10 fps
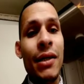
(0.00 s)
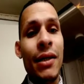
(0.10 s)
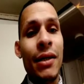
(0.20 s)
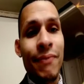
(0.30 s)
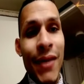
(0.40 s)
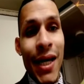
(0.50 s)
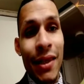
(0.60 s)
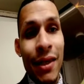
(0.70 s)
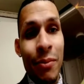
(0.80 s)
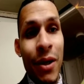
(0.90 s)
I think he
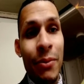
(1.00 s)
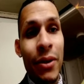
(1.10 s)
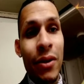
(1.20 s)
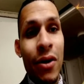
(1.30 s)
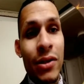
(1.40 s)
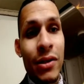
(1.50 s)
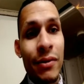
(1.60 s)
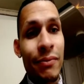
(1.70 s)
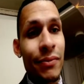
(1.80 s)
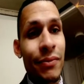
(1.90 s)
probably lost
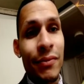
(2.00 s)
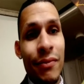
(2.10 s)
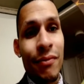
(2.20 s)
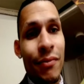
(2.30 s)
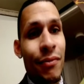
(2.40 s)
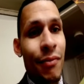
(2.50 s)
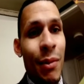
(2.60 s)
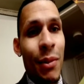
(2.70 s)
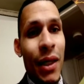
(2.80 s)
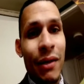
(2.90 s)
maybe like
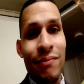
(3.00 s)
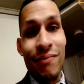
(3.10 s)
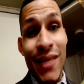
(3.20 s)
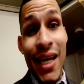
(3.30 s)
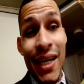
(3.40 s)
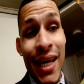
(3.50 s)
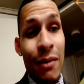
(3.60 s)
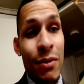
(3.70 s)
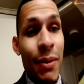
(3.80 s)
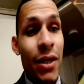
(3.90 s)
10 camp space
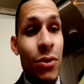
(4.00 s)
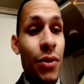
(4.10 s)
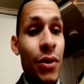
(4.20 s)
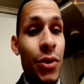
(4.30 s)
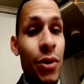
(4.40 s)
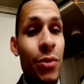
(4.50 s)
worth of troops,